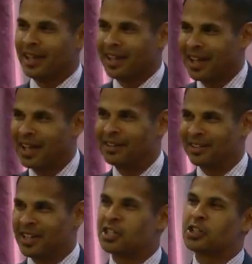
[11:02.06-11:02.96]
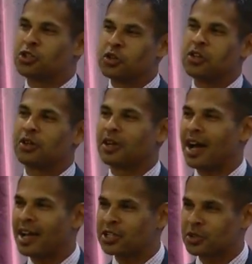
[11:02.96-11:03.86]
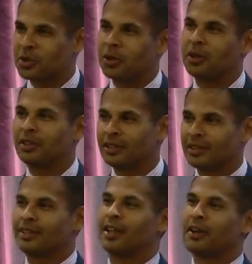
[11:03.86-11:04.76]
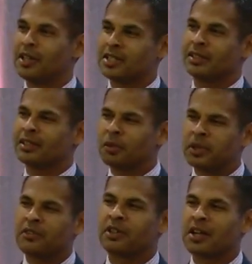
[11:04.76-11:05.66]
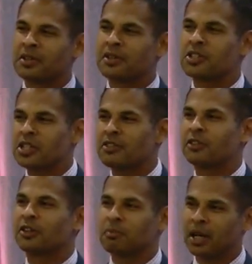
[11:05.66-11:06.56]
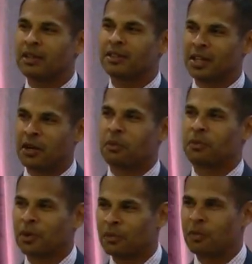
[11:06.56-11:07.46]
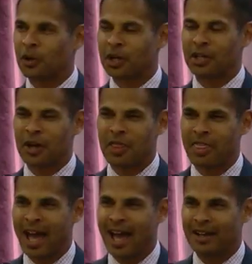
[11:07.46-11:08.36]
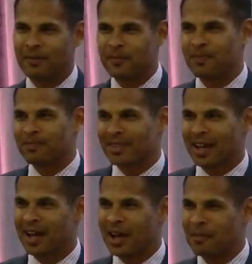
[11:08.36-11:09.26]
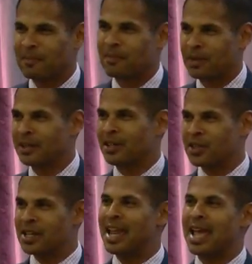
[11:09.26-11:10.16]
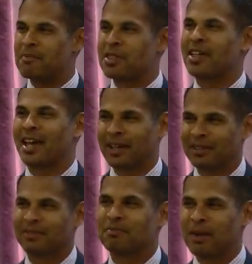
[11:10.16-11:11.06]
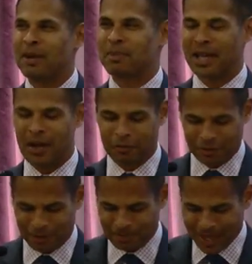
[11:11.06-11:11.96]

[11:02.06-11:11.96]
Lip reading: And he's a junior in high school. He's a little bit of an underachiever, but, we're working on that. But, the name thing might be helpful.